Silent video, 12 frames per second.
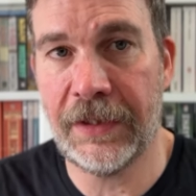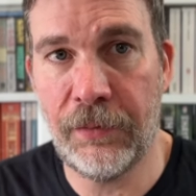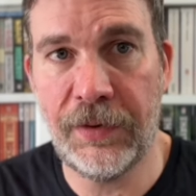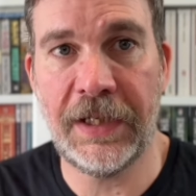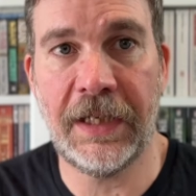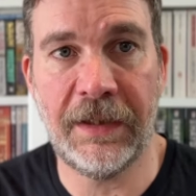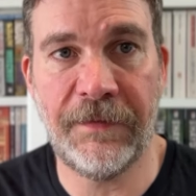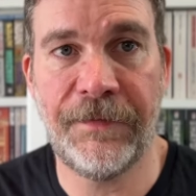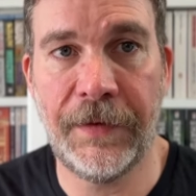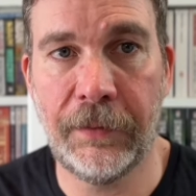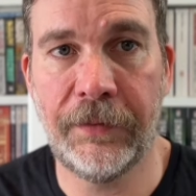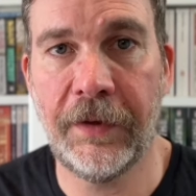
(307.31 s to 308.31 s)
you see is
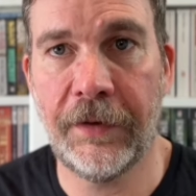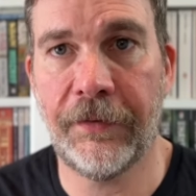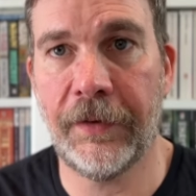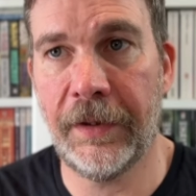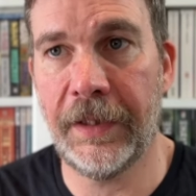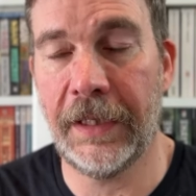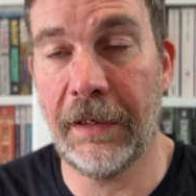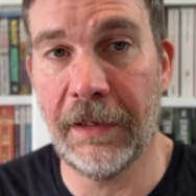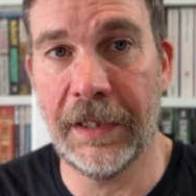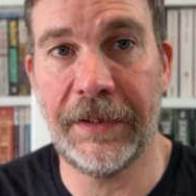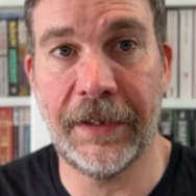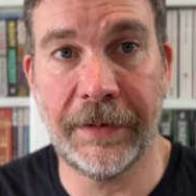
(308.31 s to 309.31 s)
filtered through the
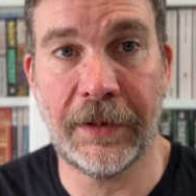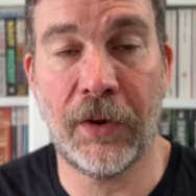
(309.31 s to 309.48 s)
eyes and the